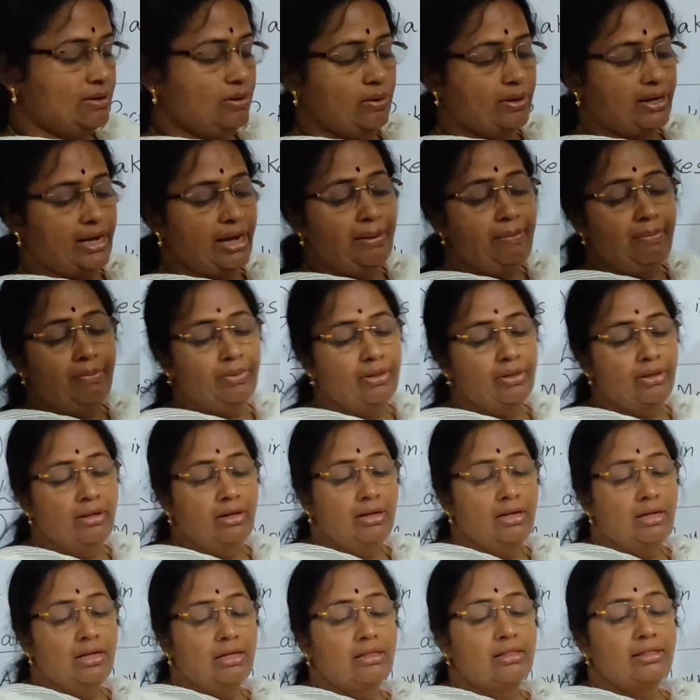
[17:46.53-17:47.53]
Okay,
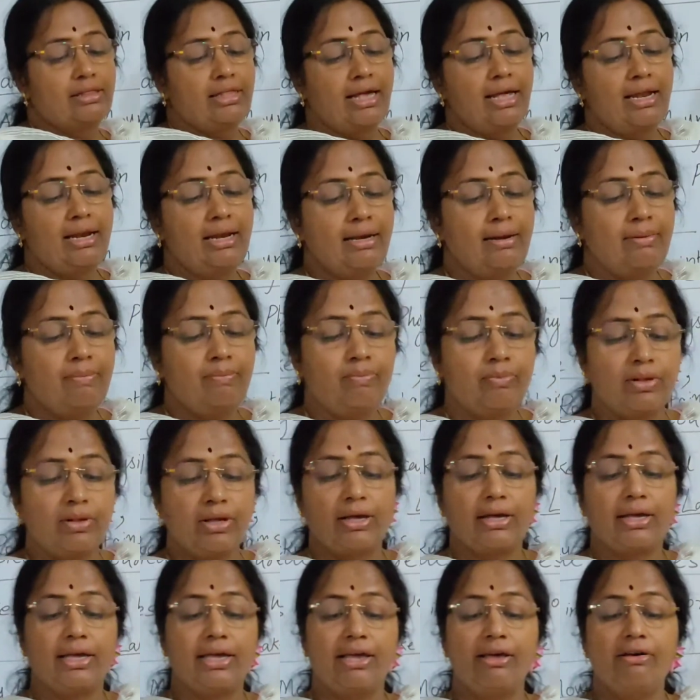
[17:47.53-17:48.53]
then
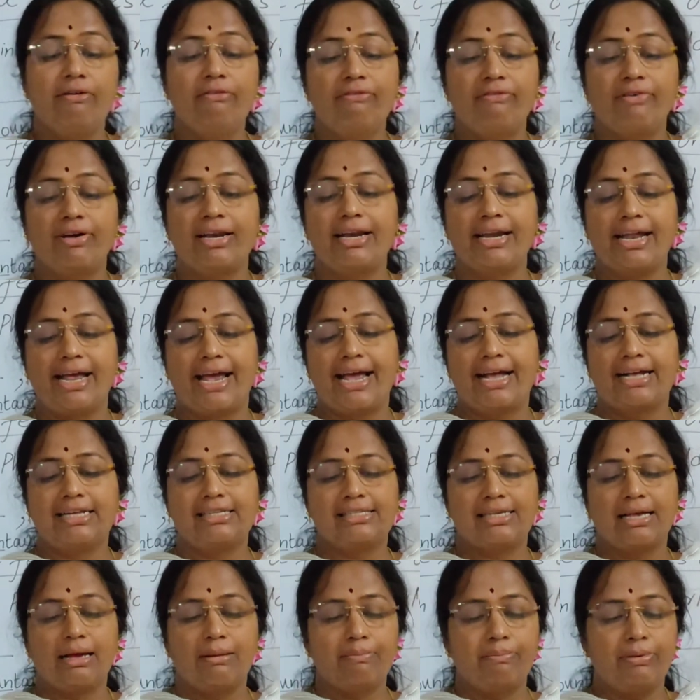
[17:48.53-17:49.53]
give one
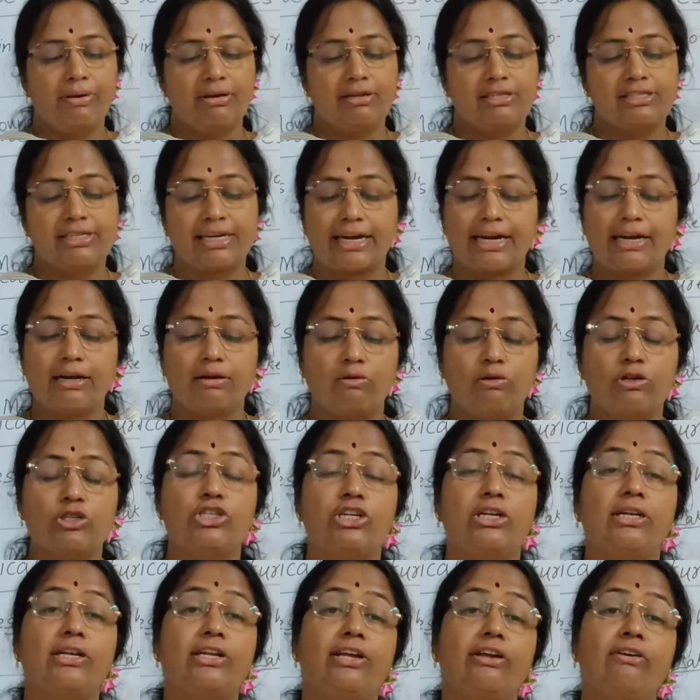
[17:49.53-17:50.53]
example. Second
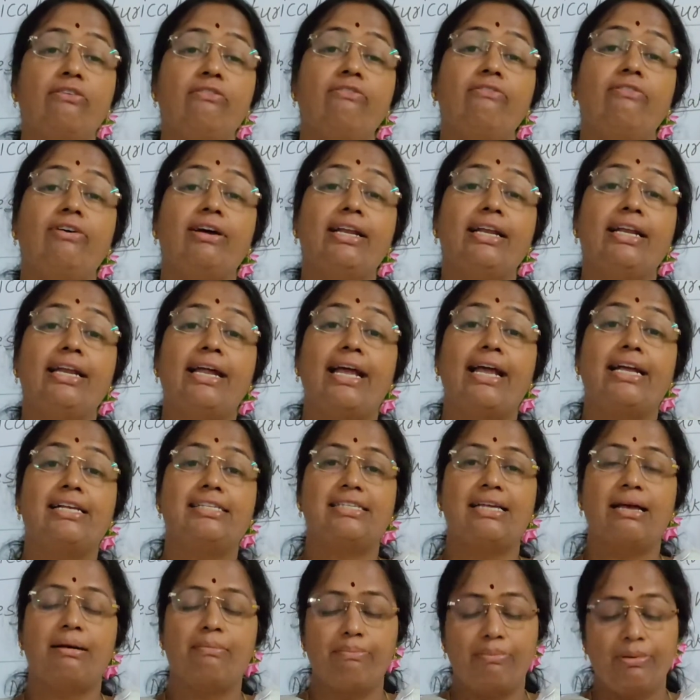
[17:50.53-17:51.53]
question, give one
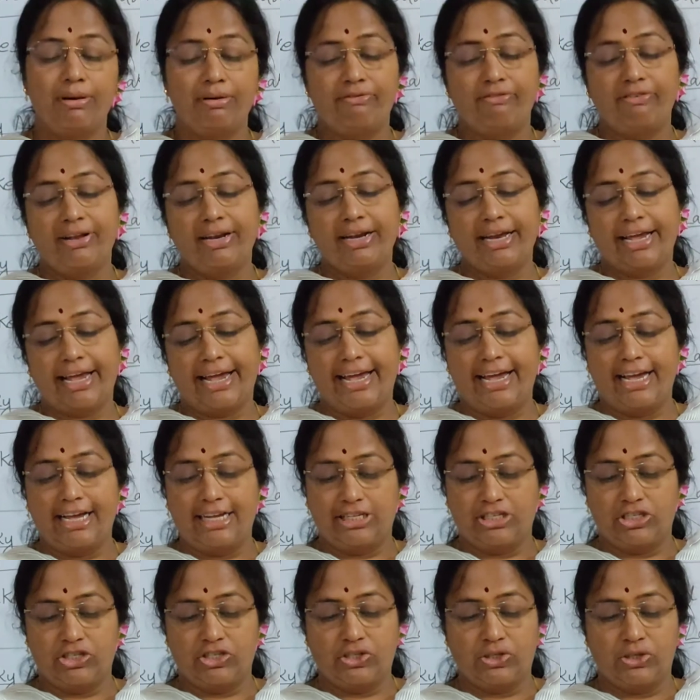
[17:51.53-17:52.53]
example for
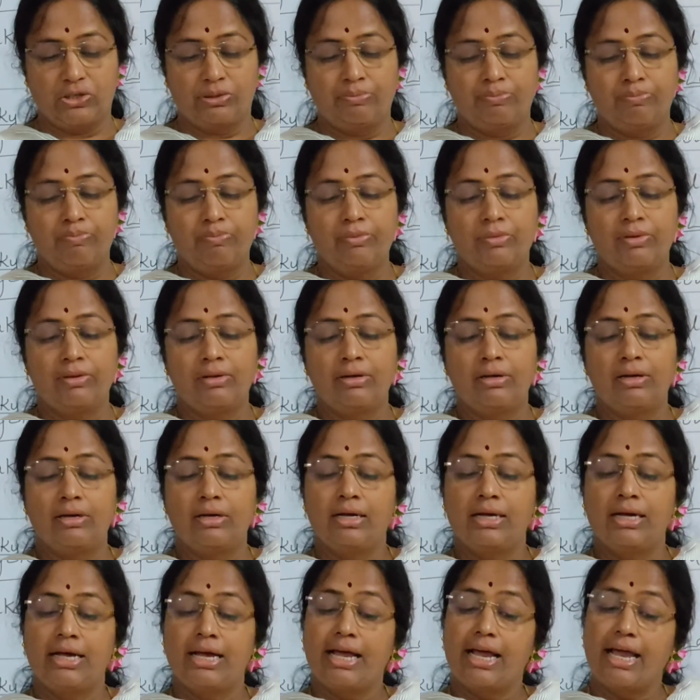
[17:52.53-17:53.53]
each.
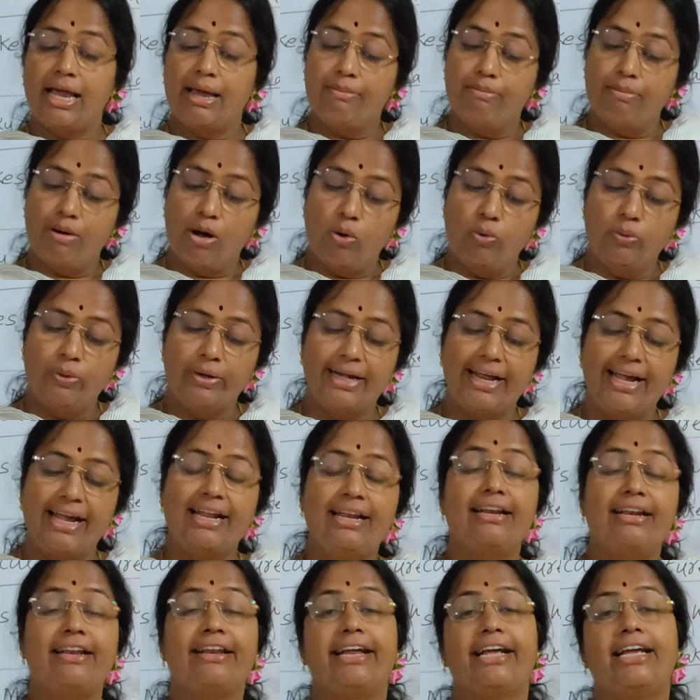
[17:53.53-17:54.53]
A
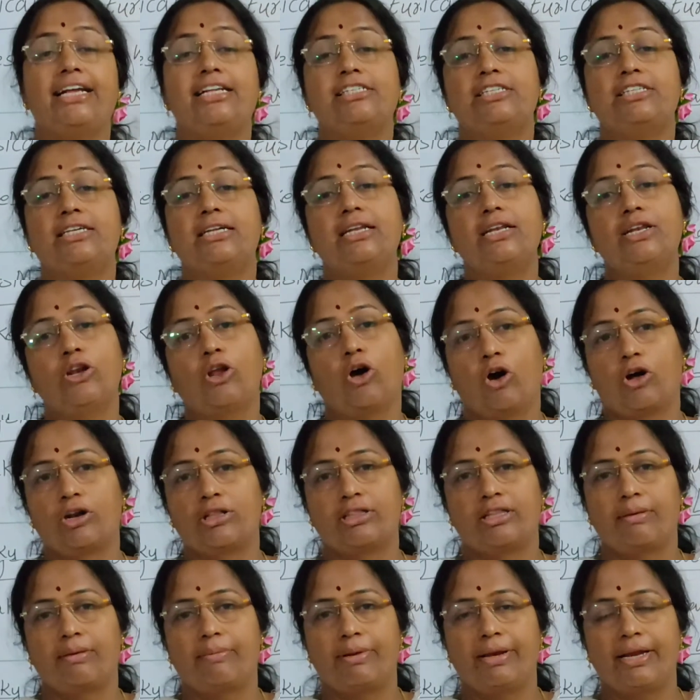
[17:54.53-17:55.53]
mountain range in
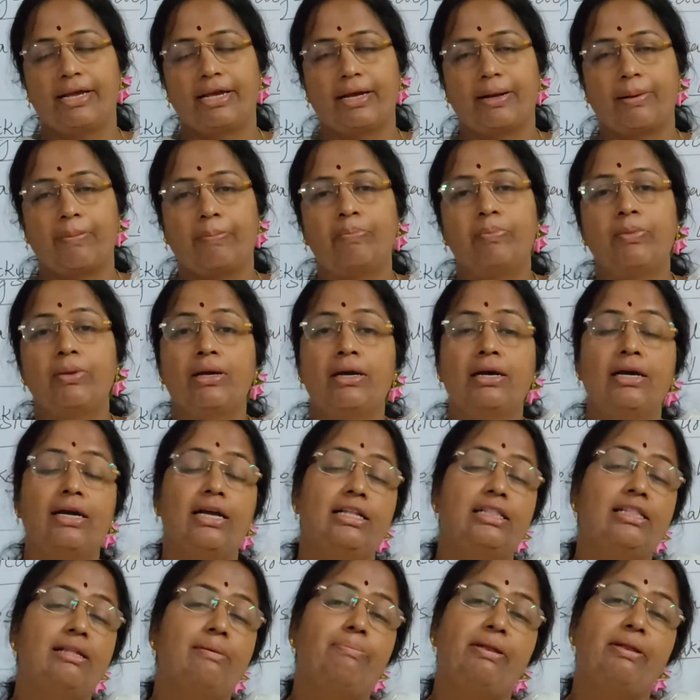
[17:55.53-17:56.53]
North America.
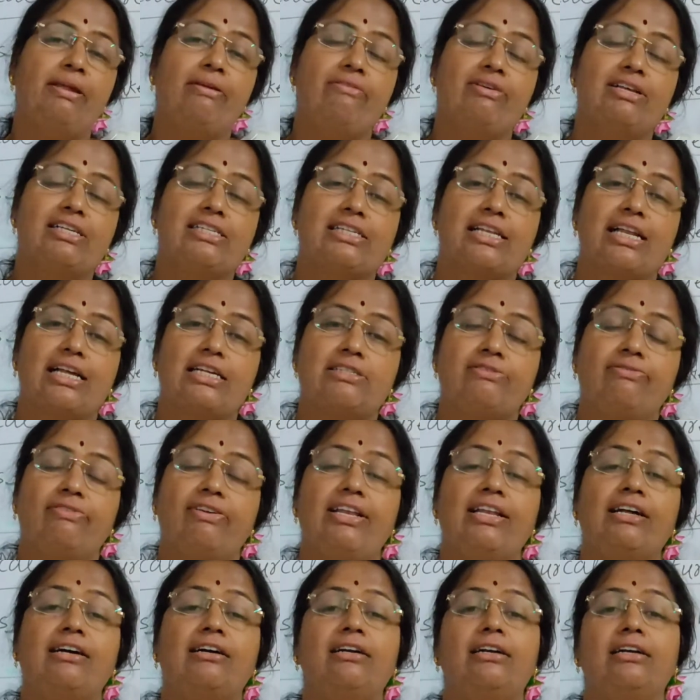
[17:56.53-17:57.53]
In the previous class we
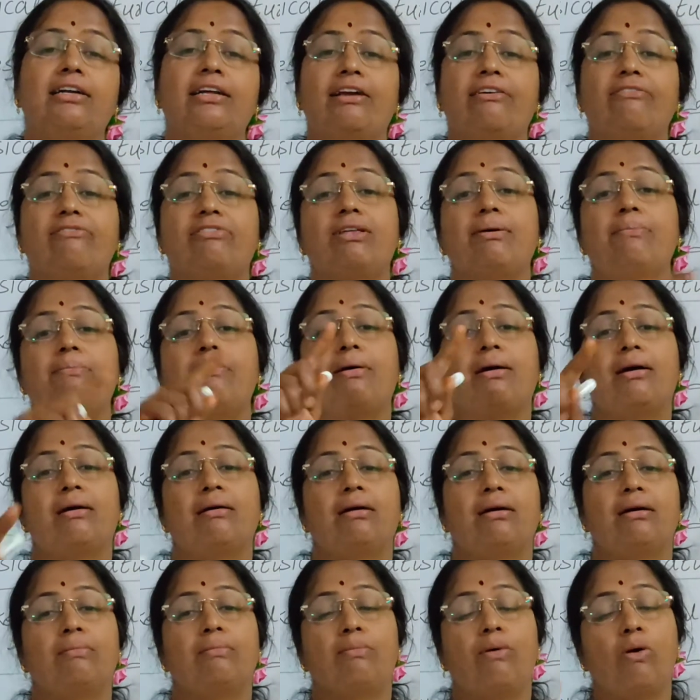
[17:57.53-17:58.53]
learned if the
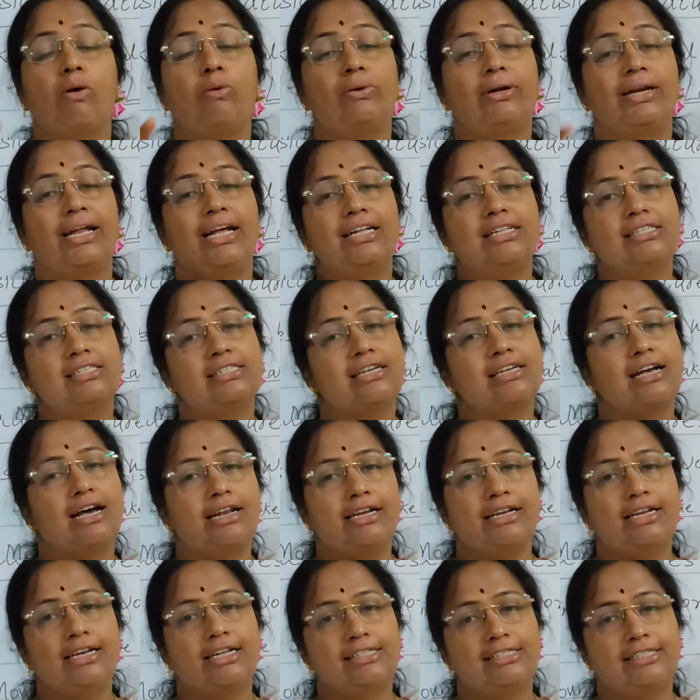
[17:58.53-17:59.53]
mountains are
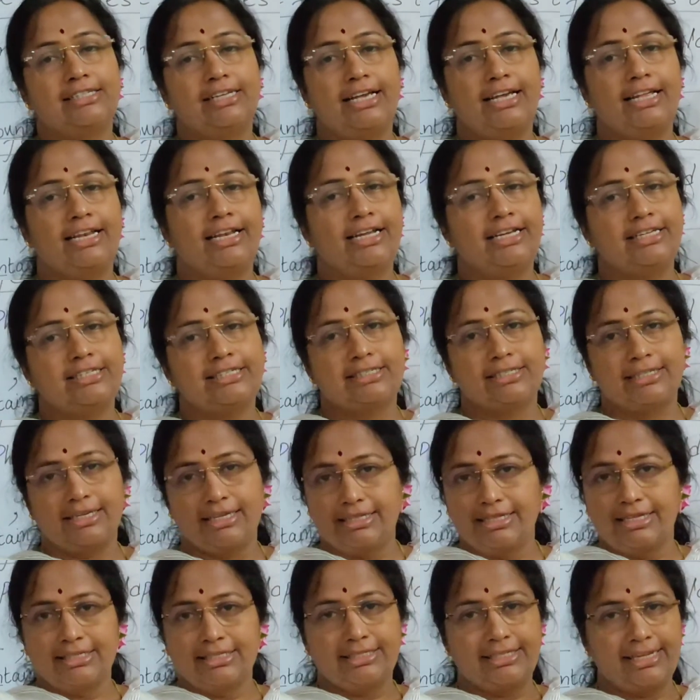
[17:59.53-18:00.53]
in a series in
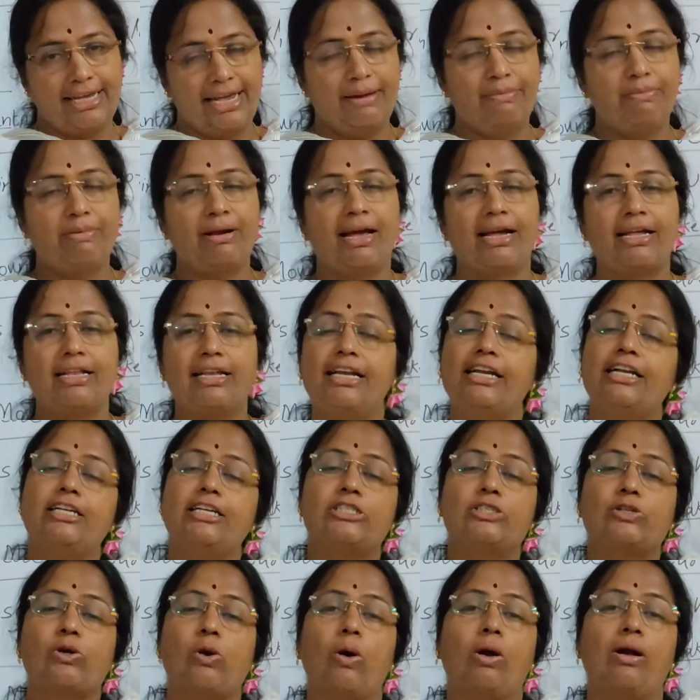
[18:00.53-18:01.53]
the same line, it
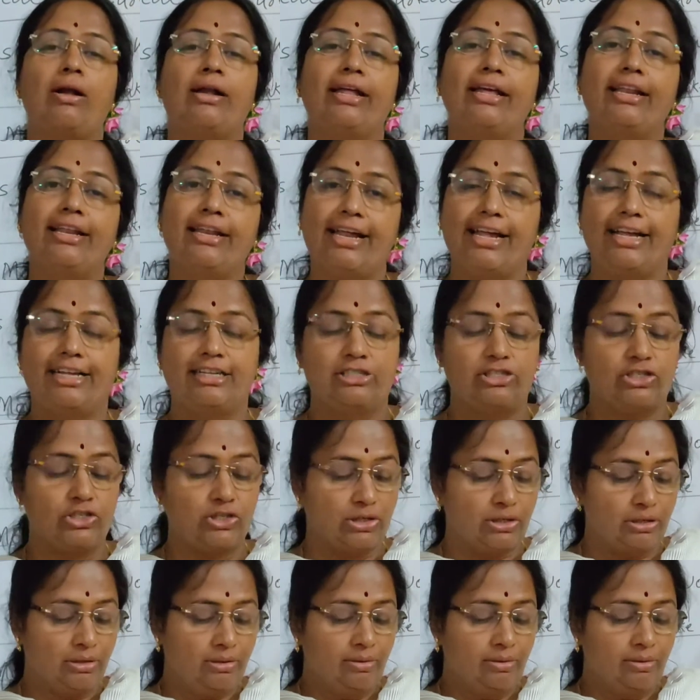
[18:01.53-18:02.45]
is called a range.